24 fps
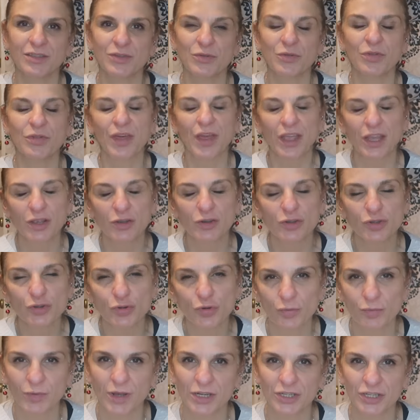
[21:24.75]
So thank you
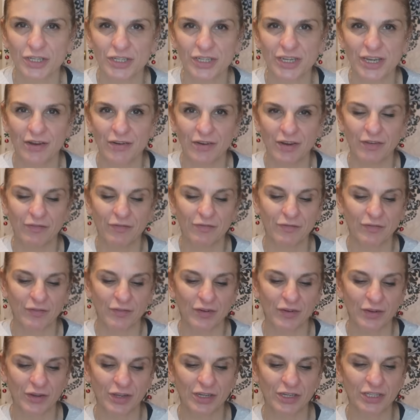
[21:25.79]
so much, Terry,
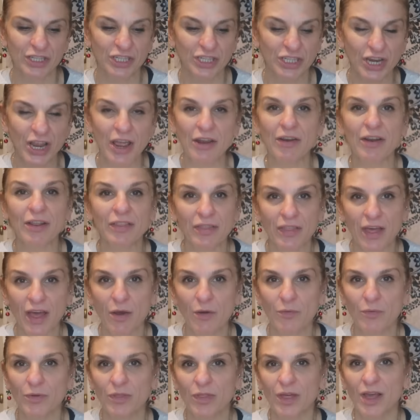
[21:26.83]
for sharing
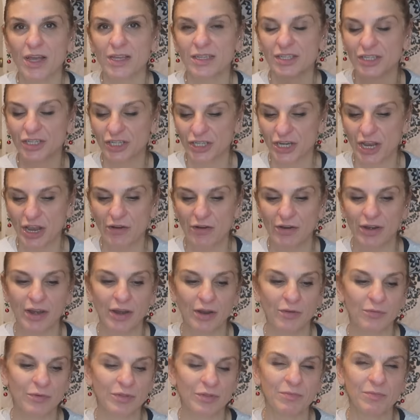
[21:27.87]
that with us, sharing
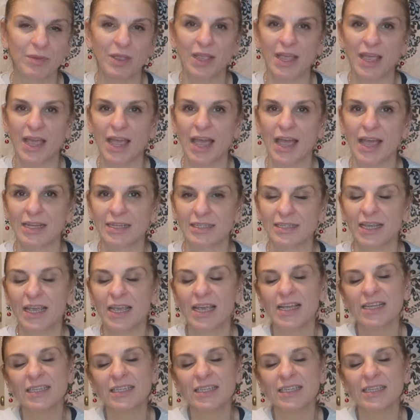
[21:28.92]
it with me, and